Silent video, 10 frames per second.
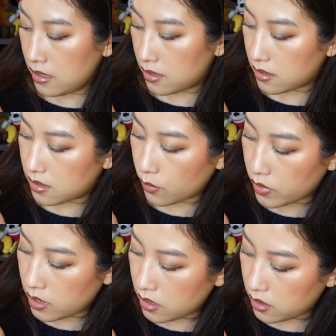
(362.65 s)
some
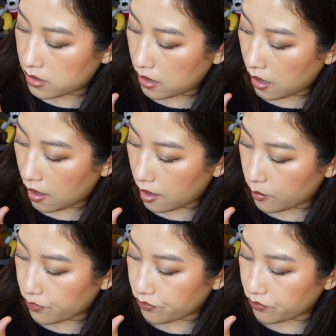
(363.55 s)
of these
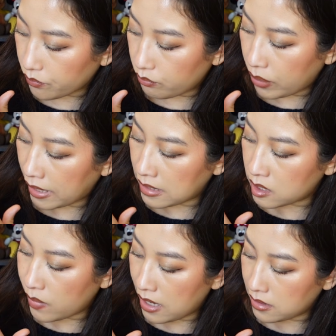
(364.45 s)
panning
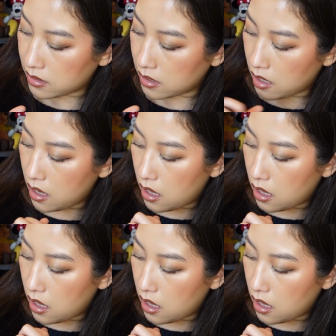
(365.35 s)
spots